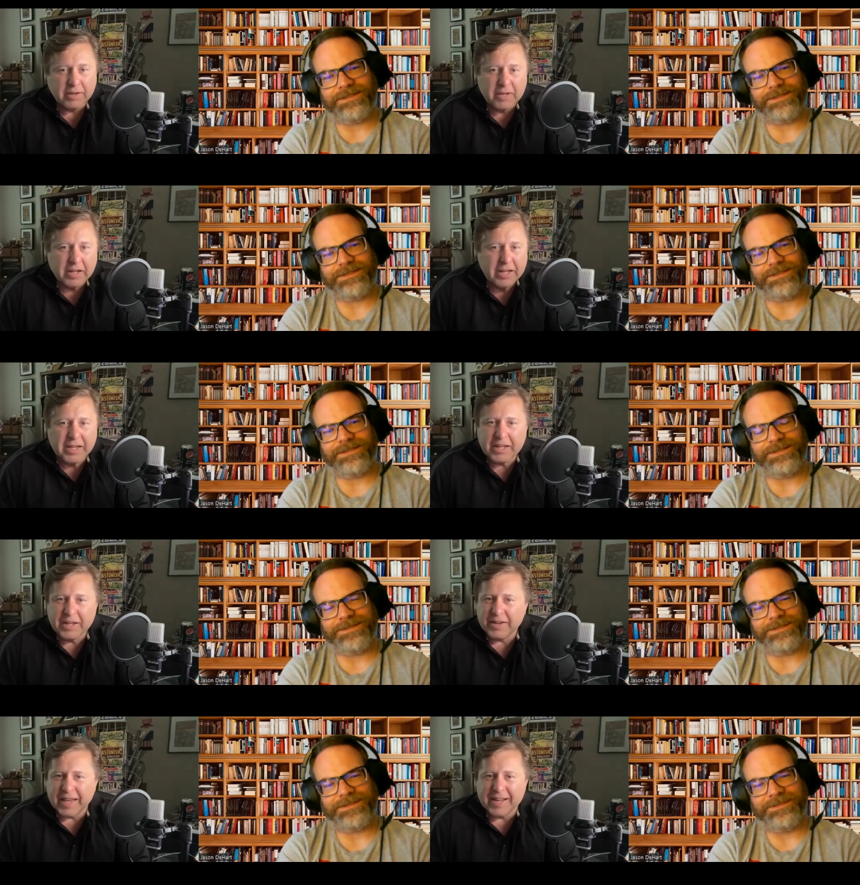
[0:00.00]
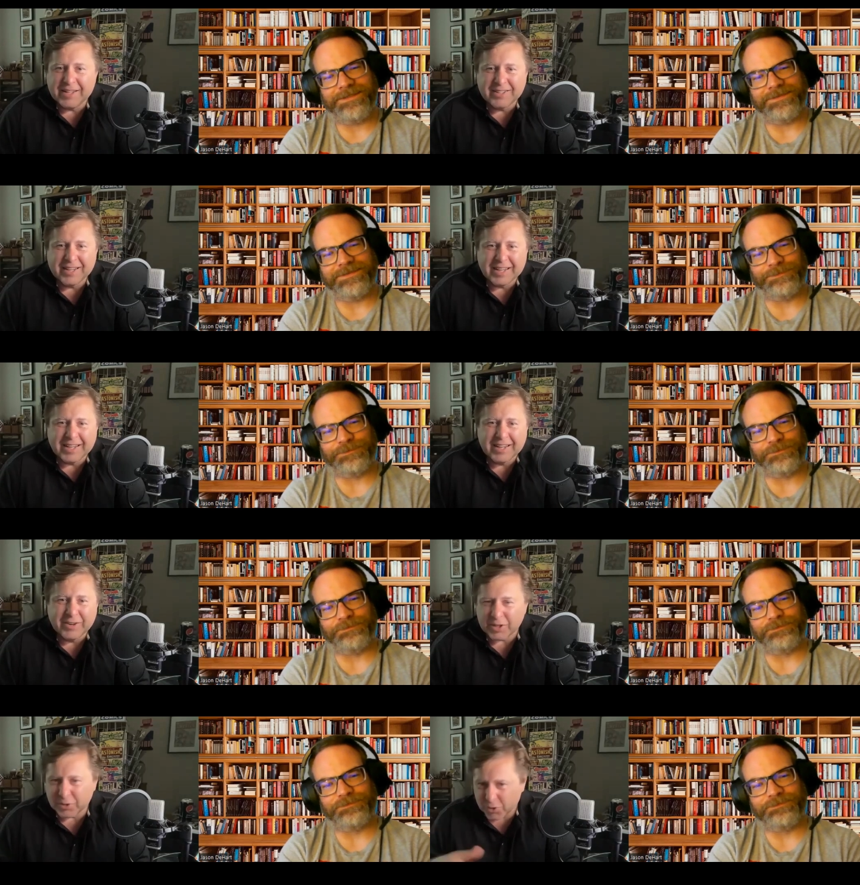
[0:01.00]
Speaker 1: and you know, again, it's like you know,
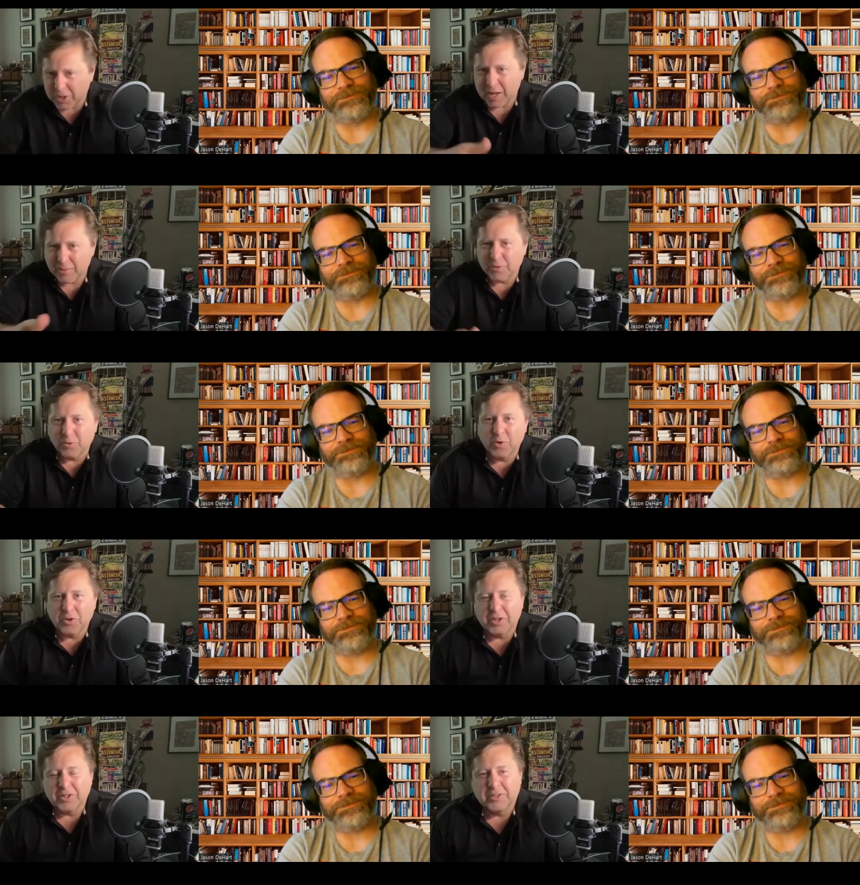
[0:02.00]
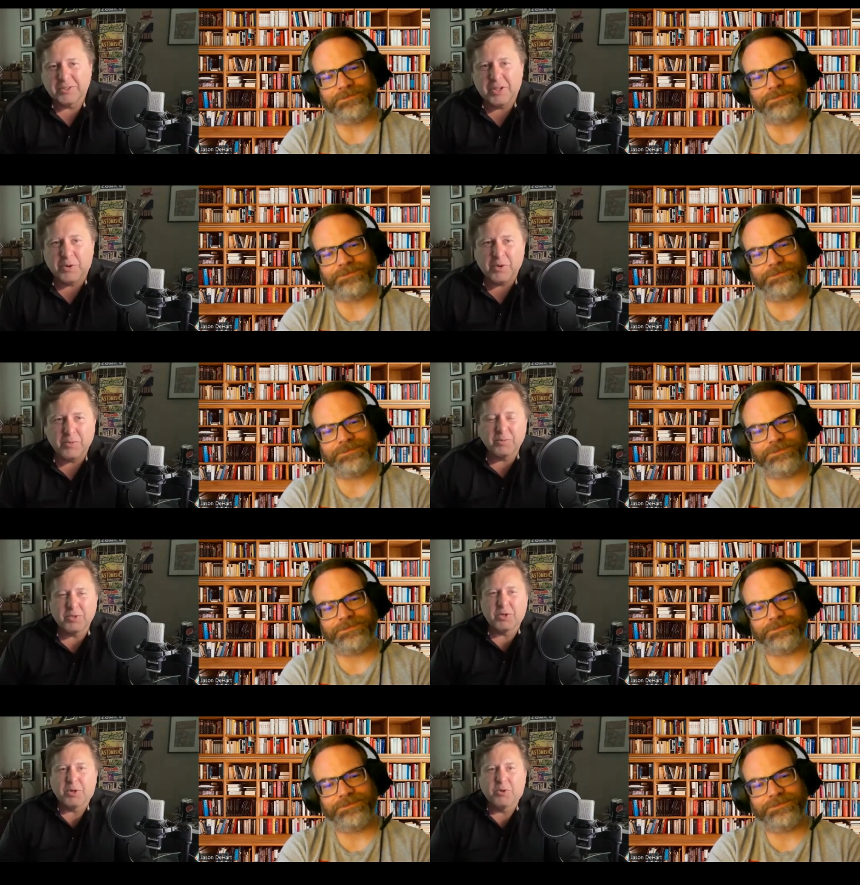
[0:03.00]
as, you're saying before the you know we
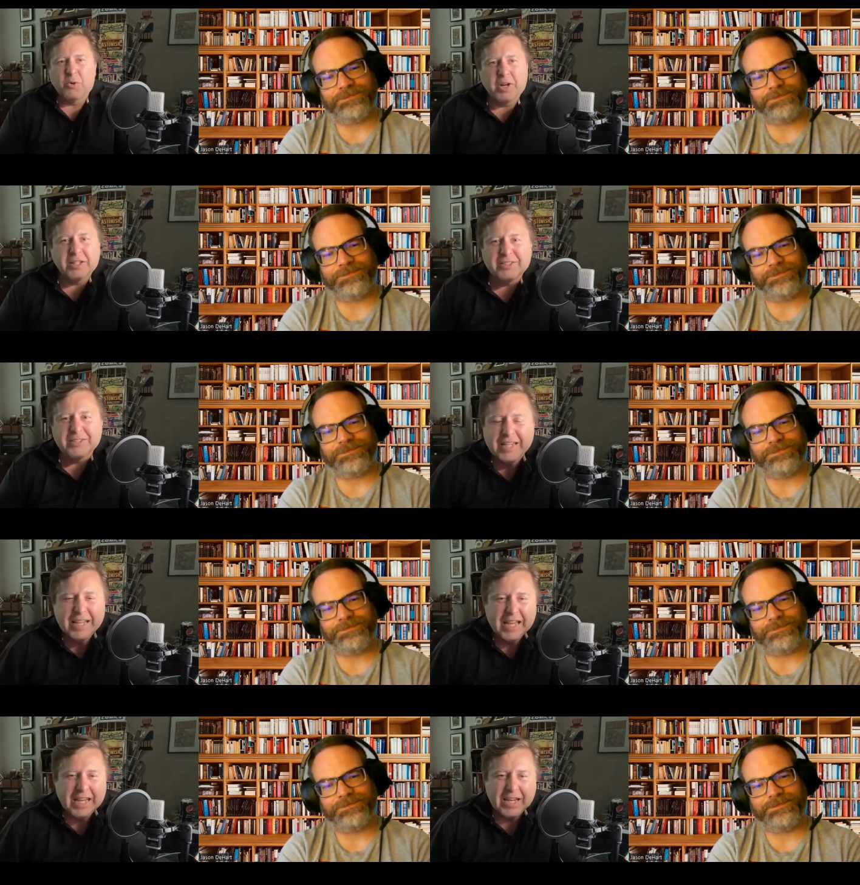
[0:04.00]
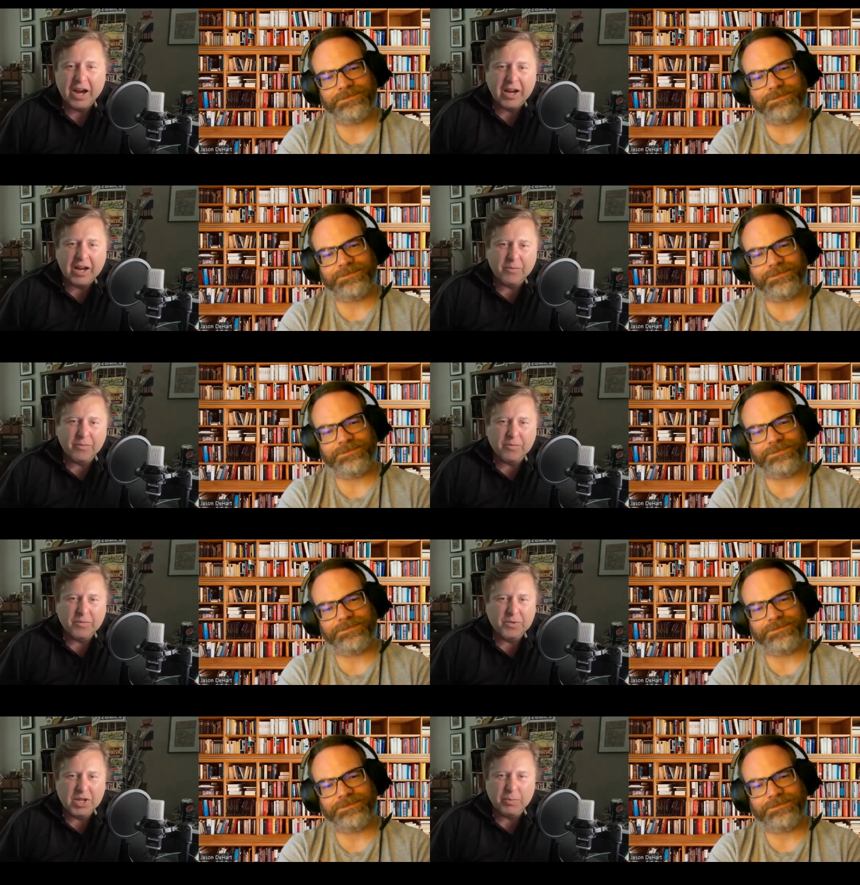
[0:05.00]
start recording, it's you know, I'm
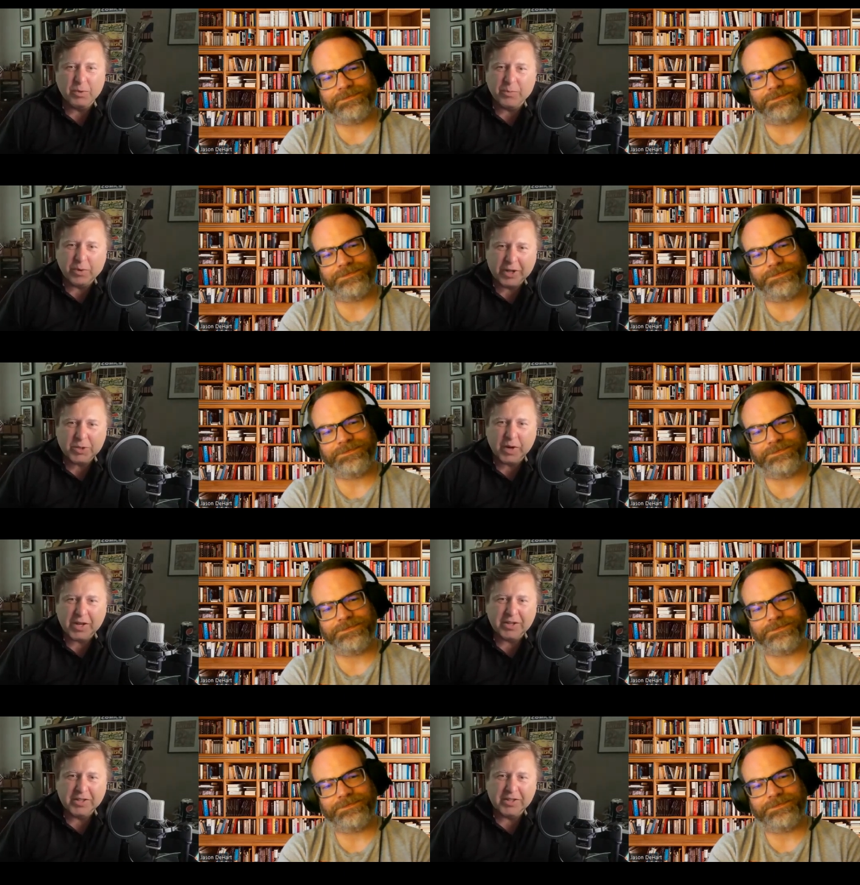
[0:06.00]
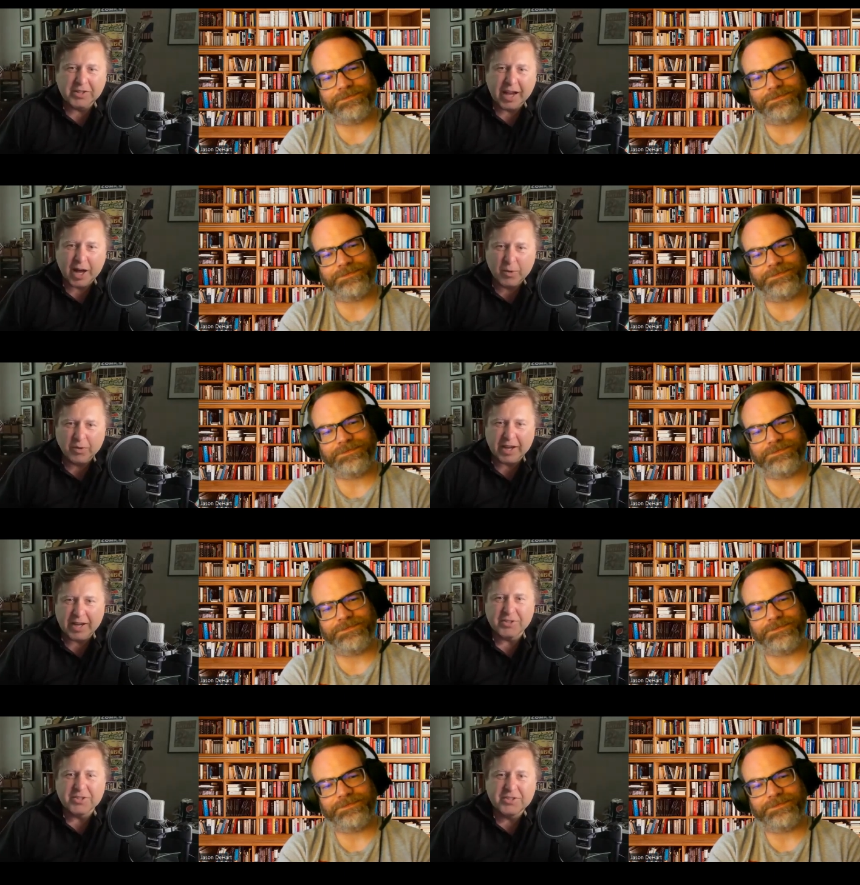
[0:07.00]
deeply impressed by the the caliber of
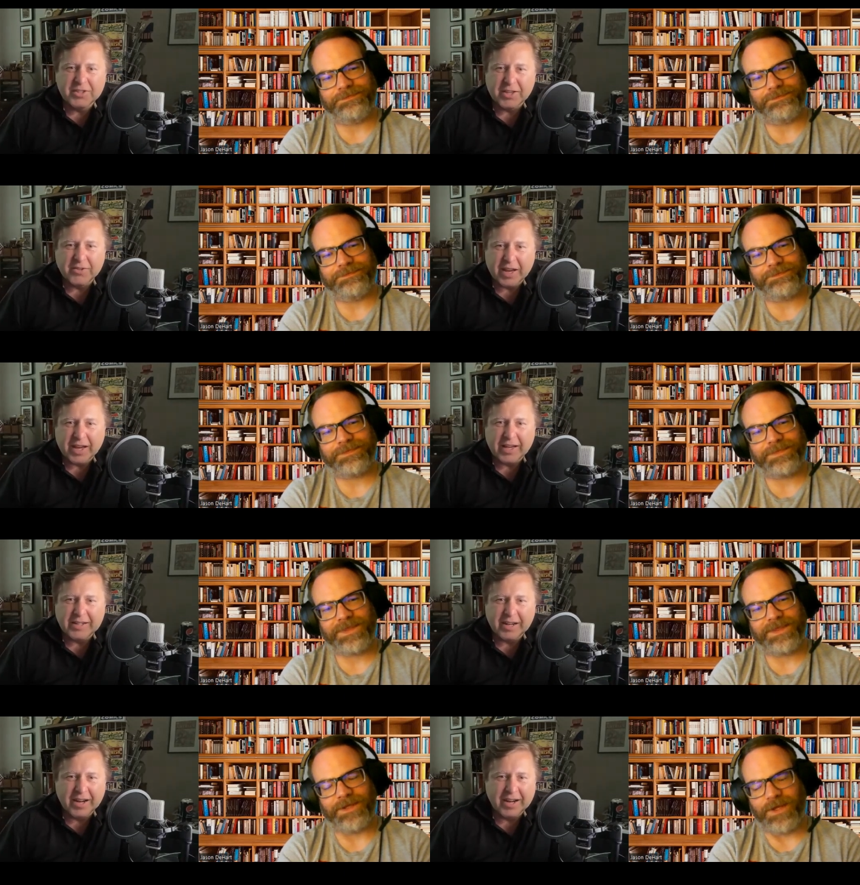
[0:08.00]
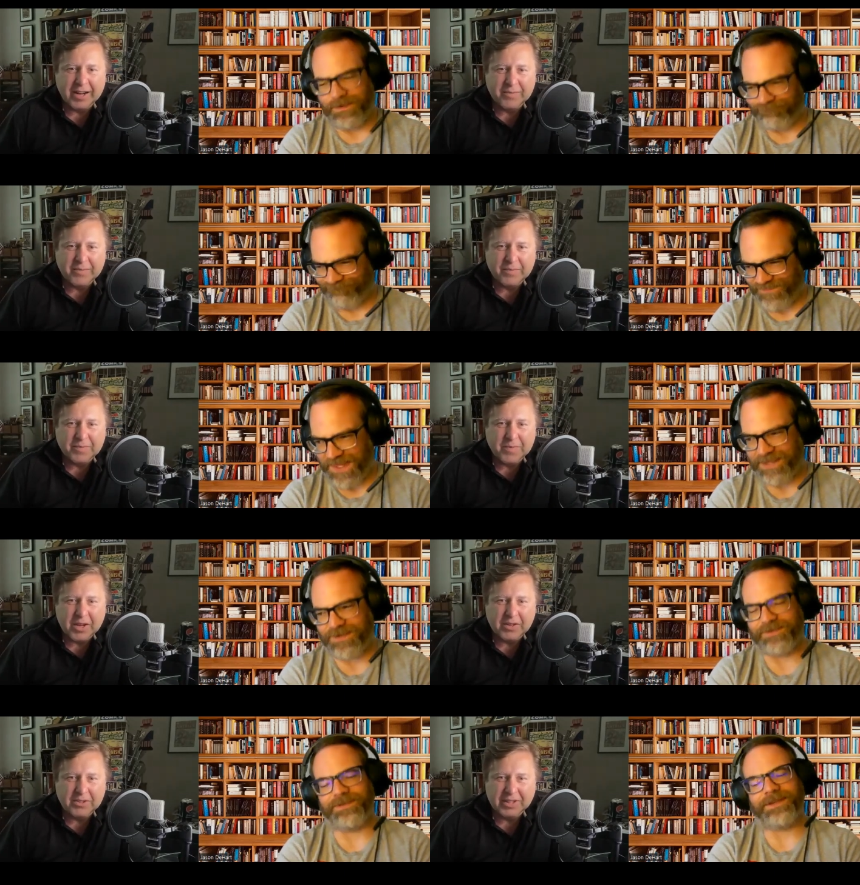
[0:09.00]
guests that you've had. Um, thank
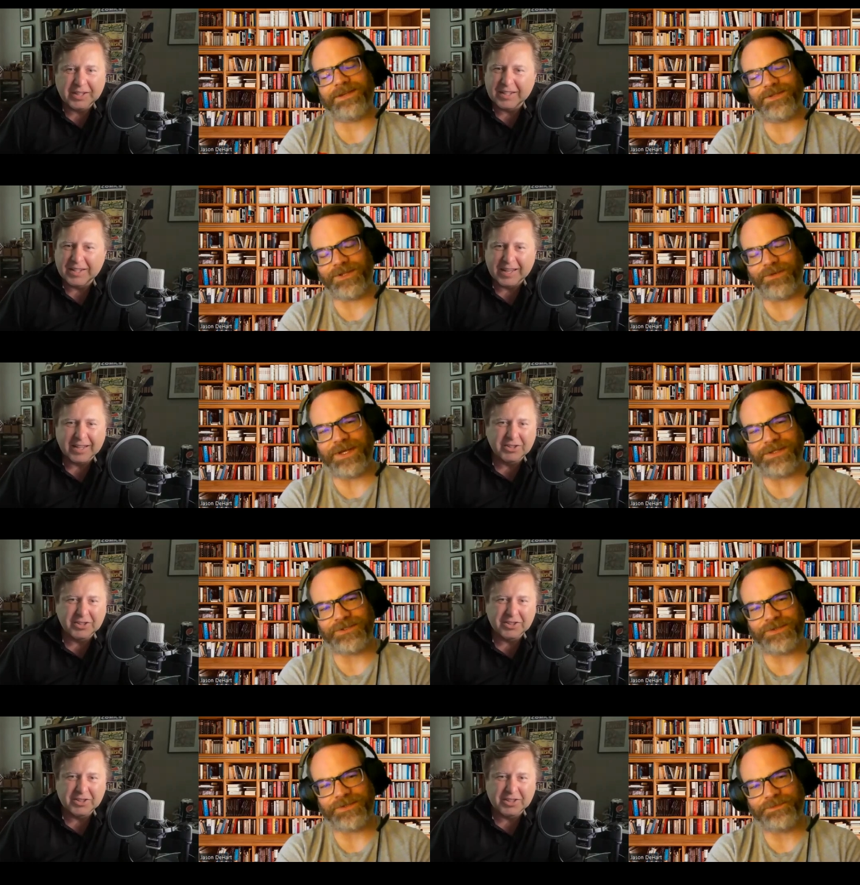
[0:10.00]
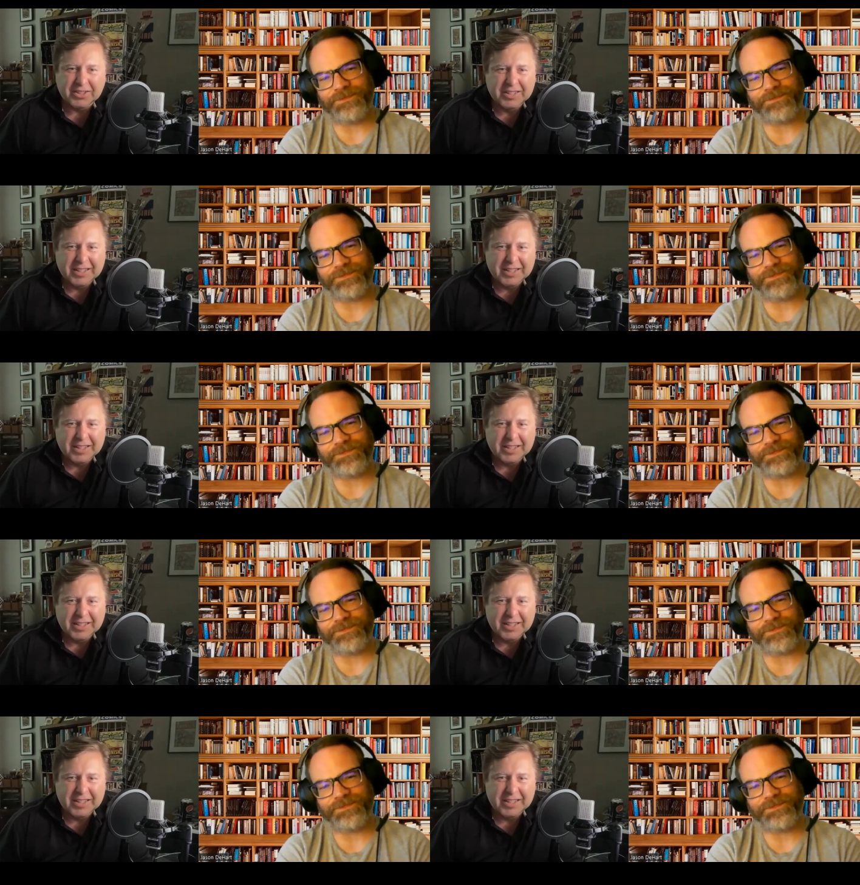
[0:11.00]
you know, it's you, like again, so listen to the